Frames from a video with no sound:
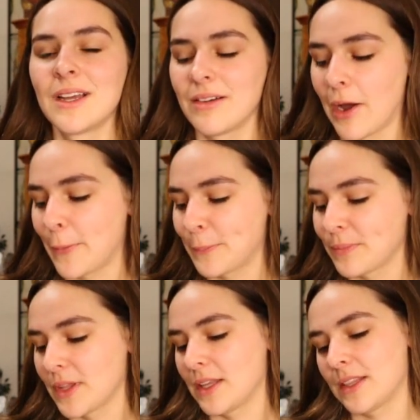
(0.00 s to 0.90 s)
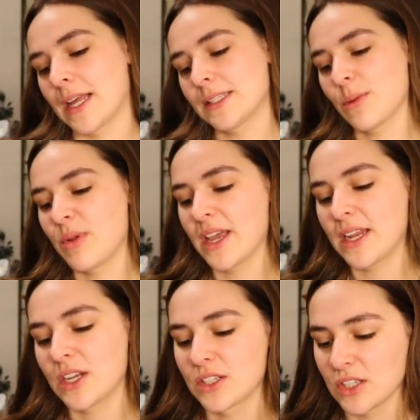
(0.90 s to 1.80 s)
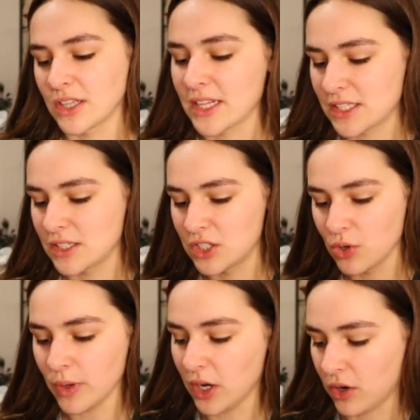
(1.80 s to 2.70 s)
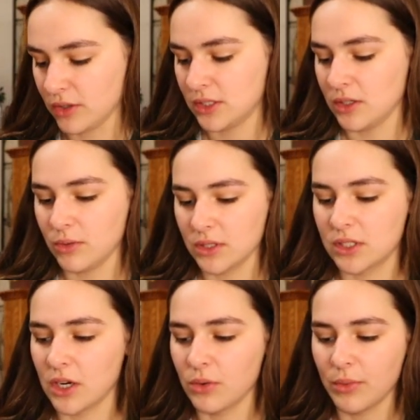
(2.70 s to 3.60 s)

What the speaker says: Okay, that's the plan. So let's do it all. So we'll start